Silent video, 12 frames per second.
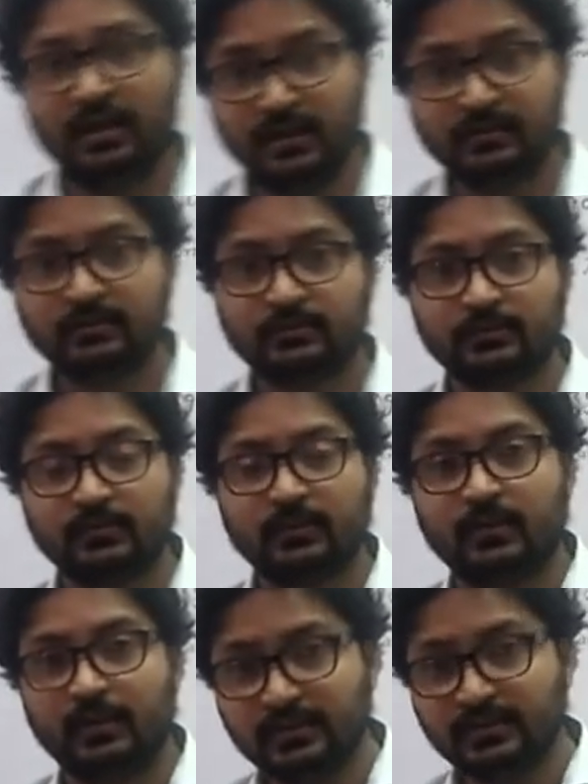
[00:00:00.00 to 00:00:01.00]
next
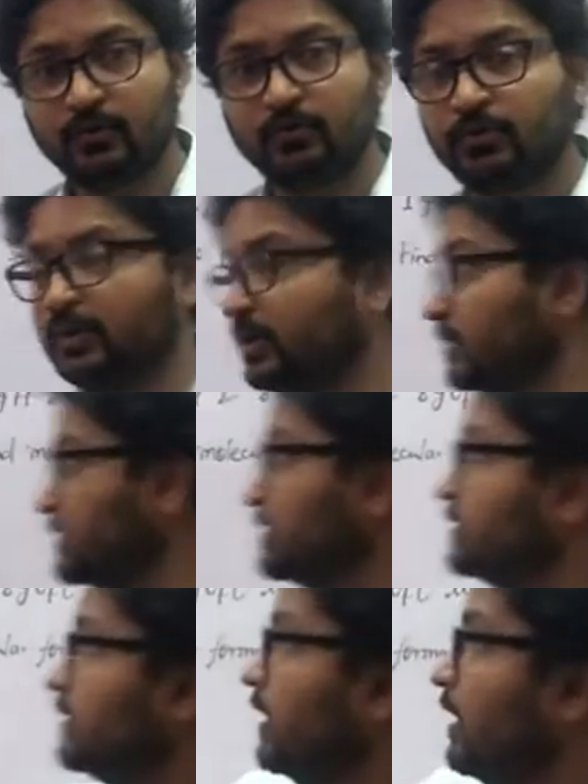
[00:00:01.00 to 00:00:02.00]
question
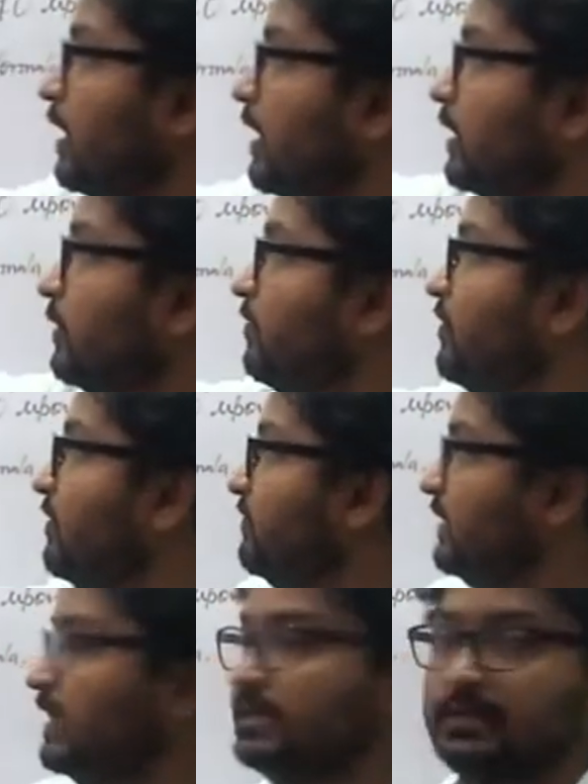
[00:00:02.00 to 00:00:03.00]
is
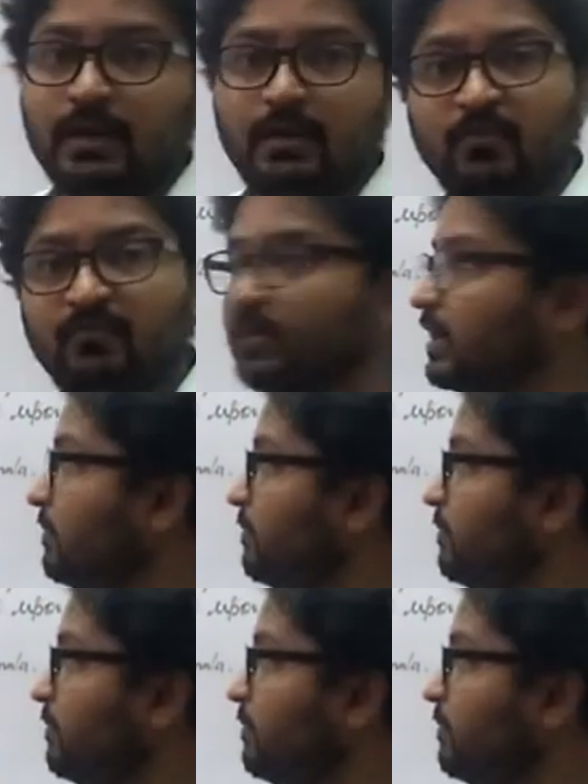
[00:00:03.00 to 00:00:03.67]
15 gram of a